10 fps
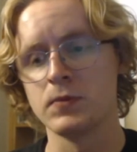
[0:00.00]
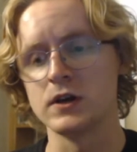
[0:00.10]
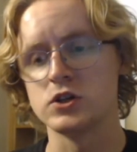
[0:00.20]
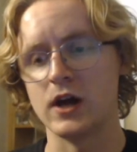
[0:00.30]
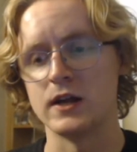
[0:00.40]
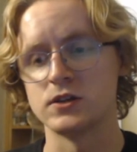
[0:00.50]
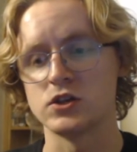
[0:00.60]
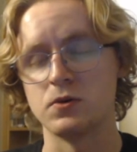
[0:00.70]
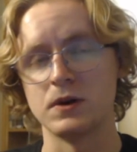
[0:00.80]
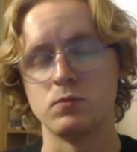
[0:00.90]
And
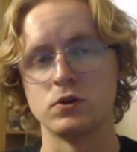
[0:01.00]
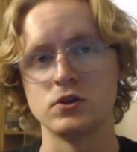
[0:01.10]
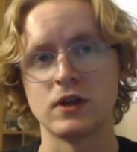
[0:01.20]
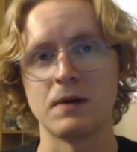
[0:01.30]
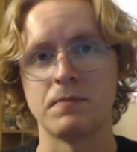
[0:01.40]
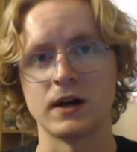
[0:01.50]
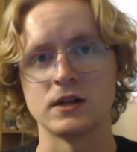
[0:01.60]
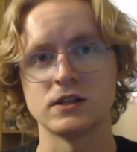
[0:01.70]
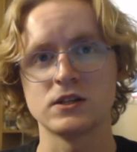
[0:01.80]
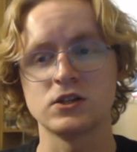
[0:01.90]
so it would do that by
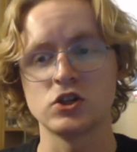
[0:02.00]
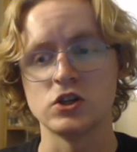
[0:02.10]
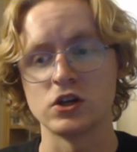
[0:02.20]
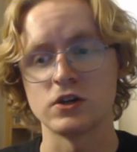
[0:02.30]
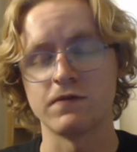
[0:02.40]
searching